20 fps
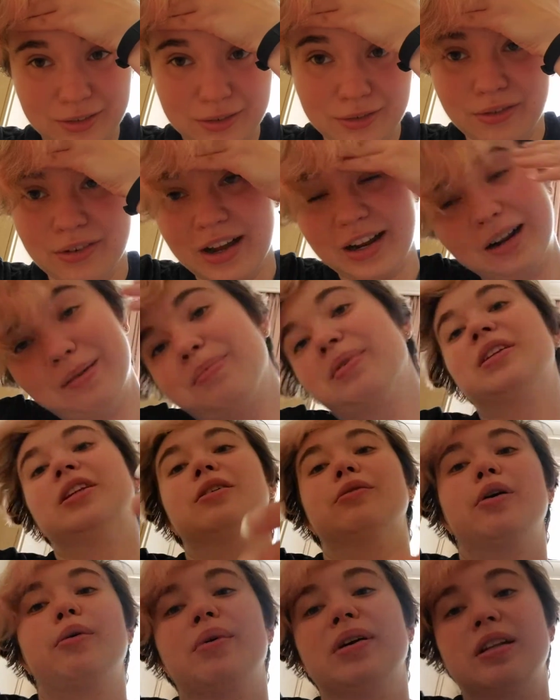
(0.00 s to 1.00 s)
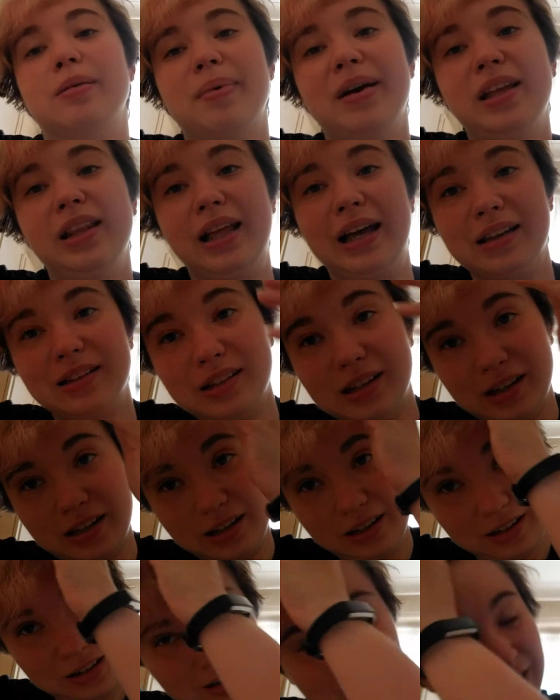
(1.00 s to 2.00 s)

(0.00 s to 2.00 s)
right up until we went to bed last night.